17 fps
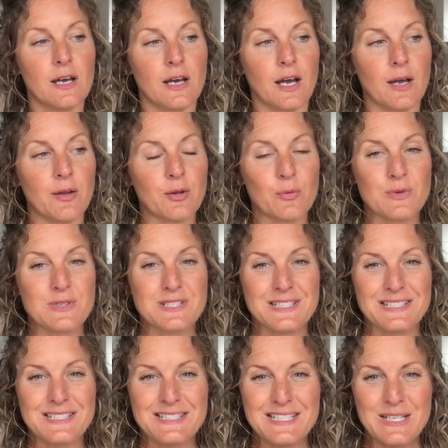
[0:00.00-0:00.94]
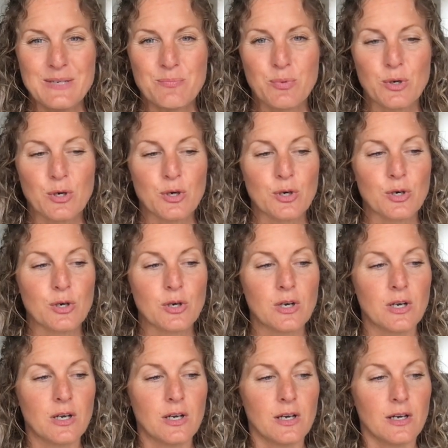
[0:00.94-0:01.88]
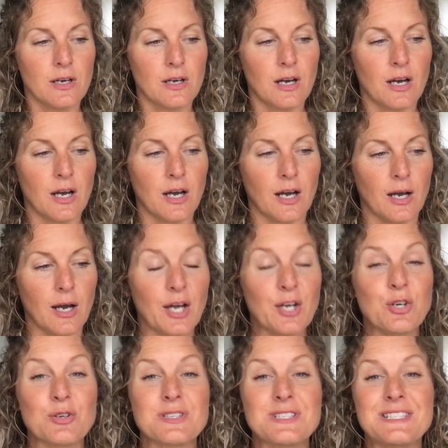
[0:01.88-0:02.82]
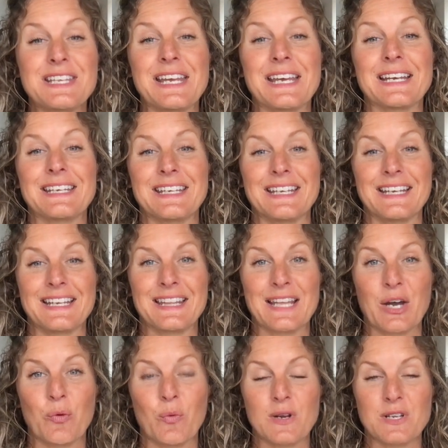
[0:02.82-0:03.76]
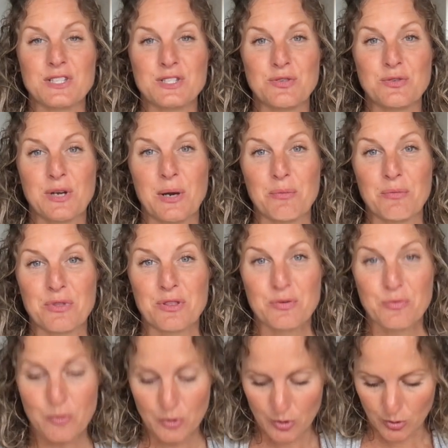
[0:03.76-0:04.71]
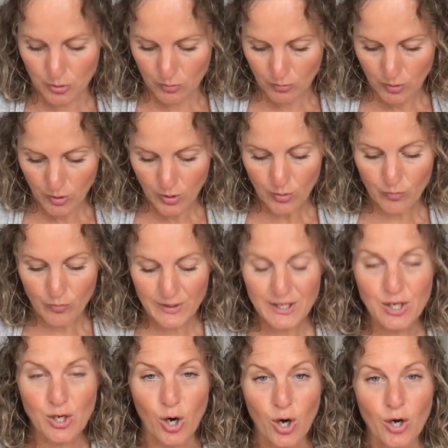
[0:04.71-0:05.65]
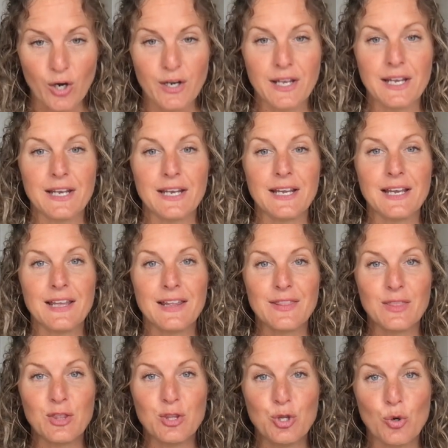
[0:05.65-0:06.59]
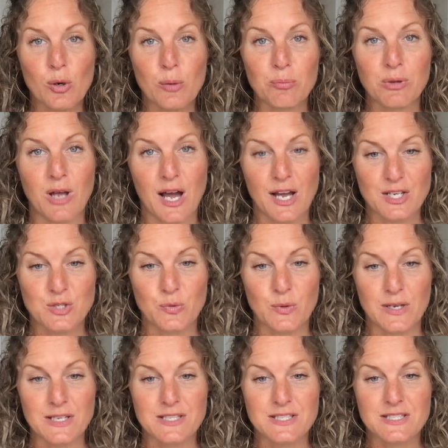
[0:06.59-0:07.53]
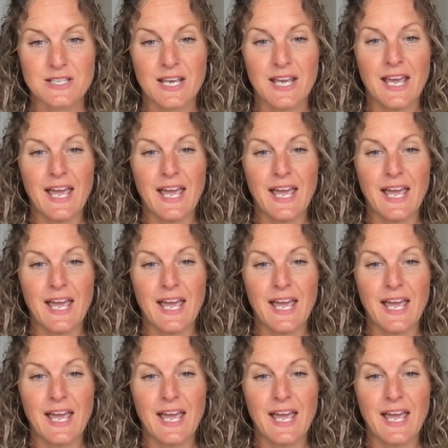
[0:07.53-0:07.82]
There was a deeper understanding that wants to come through regarding your plot twist